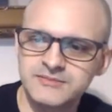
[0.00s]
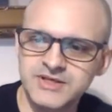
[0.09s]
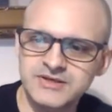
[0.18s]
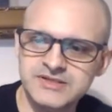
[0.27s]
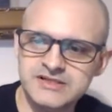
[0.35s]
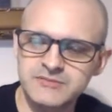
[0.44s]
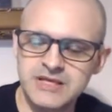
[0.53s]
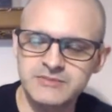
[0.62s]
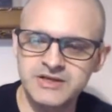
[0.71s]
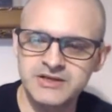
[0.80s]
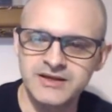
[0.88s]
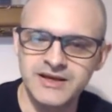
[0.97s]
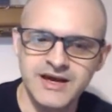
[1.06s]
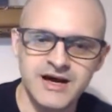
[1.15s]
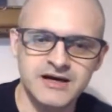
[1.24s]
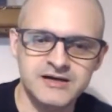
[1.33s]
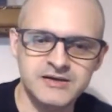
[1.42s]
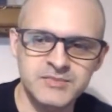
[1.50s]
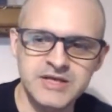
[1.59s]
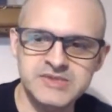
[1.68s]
Because they are